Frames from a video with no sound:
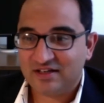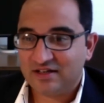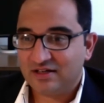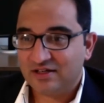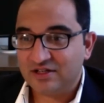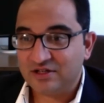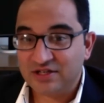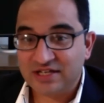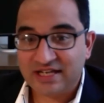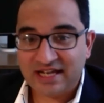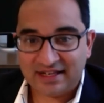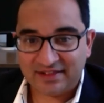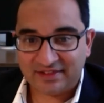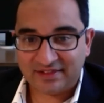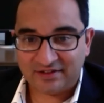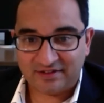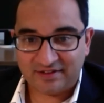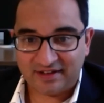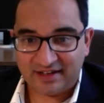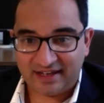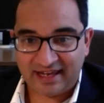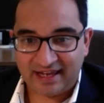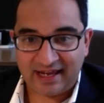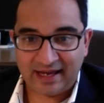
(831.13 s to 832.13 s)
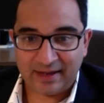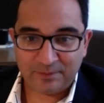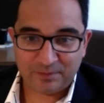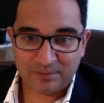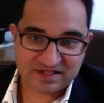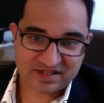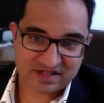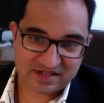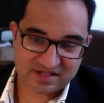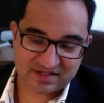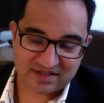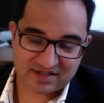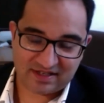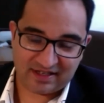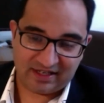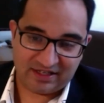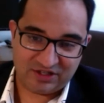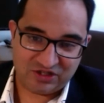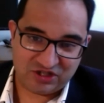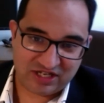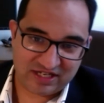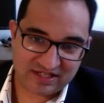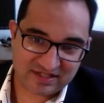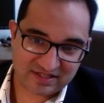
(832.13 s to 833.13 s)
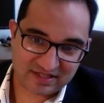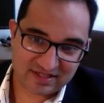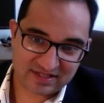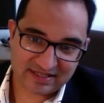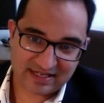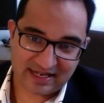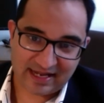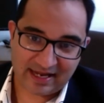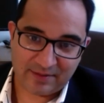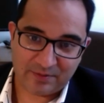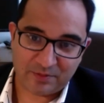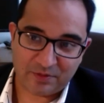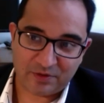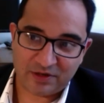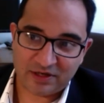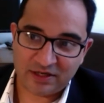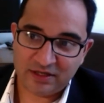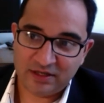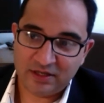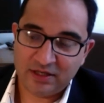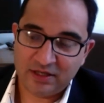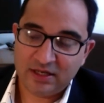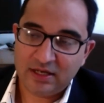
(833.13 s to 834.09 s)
You get there, the campus is like adjacent to Emory.